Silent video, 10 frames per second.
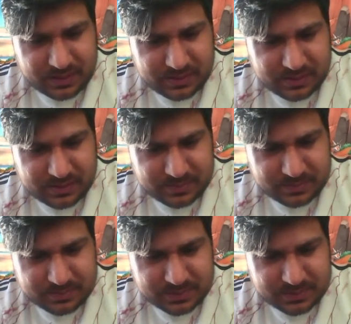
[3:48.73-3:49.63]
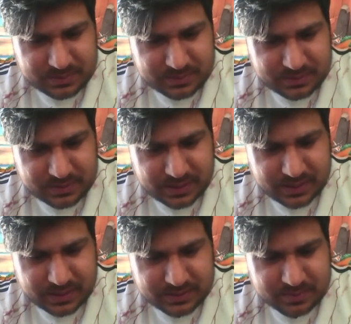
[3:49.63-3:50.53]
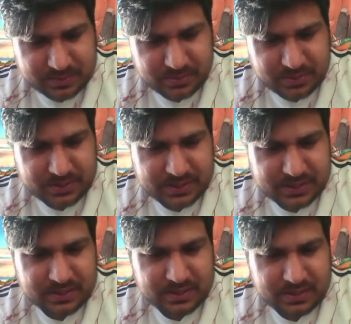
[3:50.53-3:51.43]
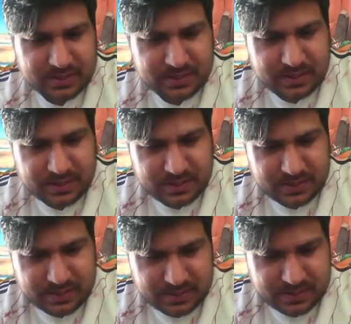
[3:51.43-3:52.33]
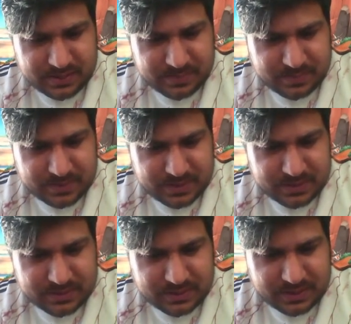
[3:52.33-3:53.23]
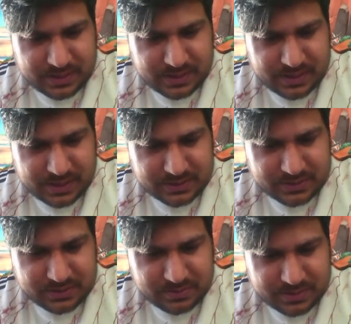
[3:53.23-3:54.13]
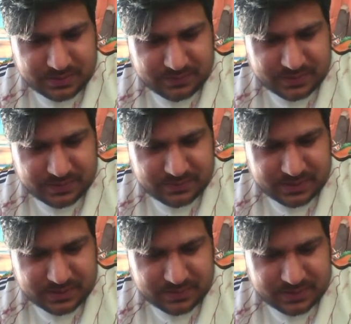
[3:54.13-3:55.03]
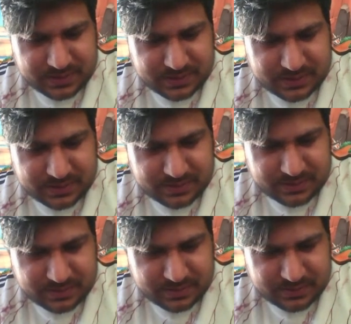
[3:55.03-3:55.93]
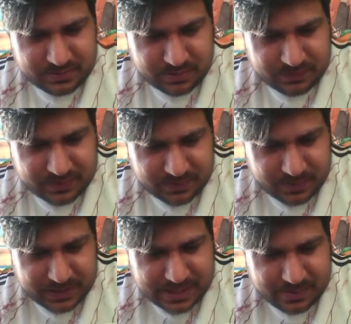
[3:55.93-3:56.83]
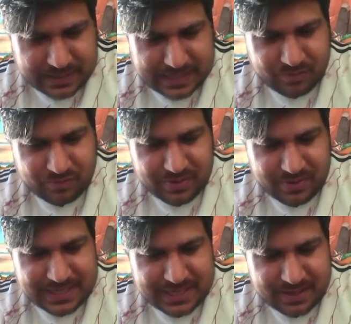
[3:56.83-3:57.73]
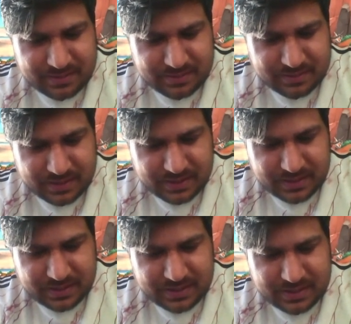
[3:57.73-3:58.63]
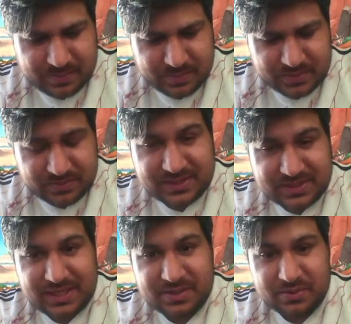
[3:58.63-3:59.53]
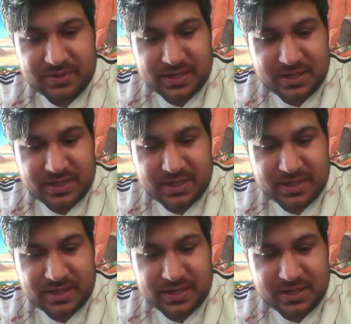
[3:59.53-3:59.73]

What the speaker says: Yeah, it's a support unit. And at 2 out of 5, let's reset this. 2 out of 5, we now get Rain Gear, which we've seen on